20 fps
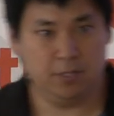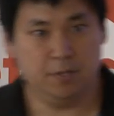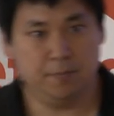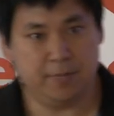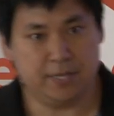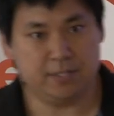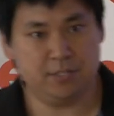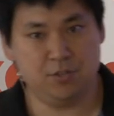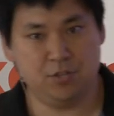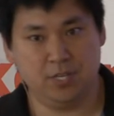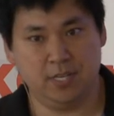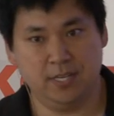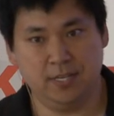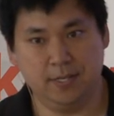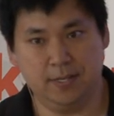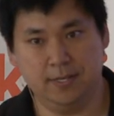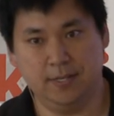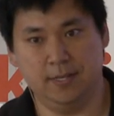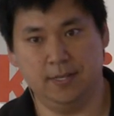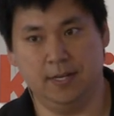to
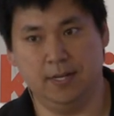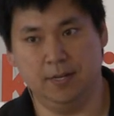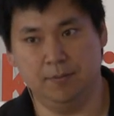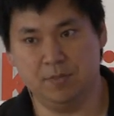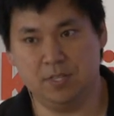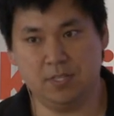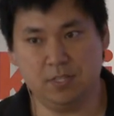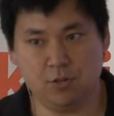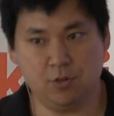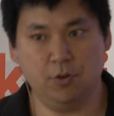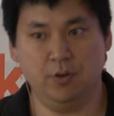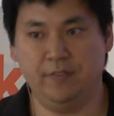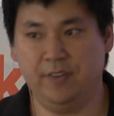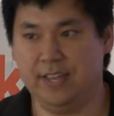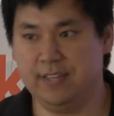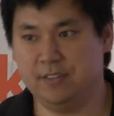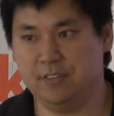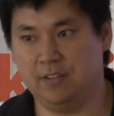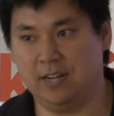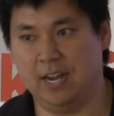messaging um, just a show of
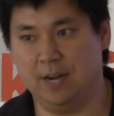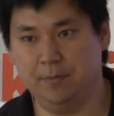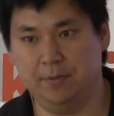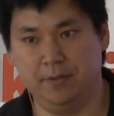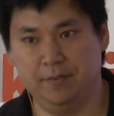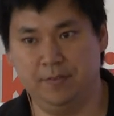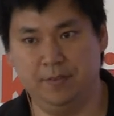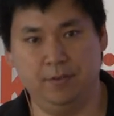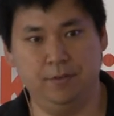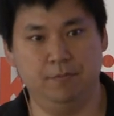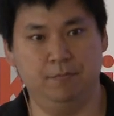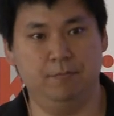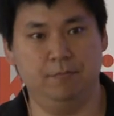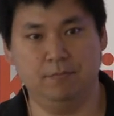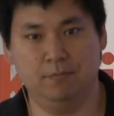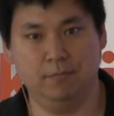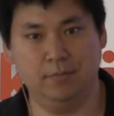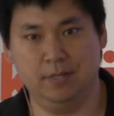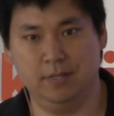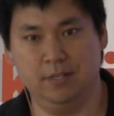hands here how many of you
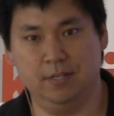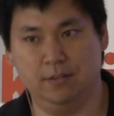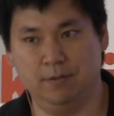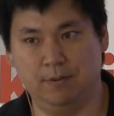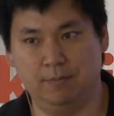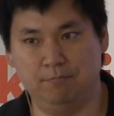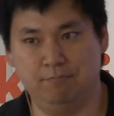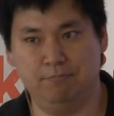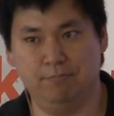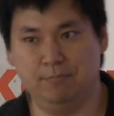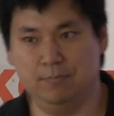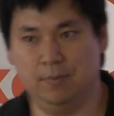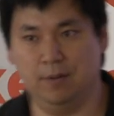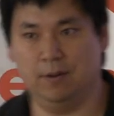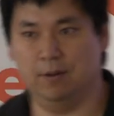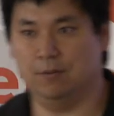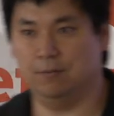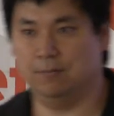you know are,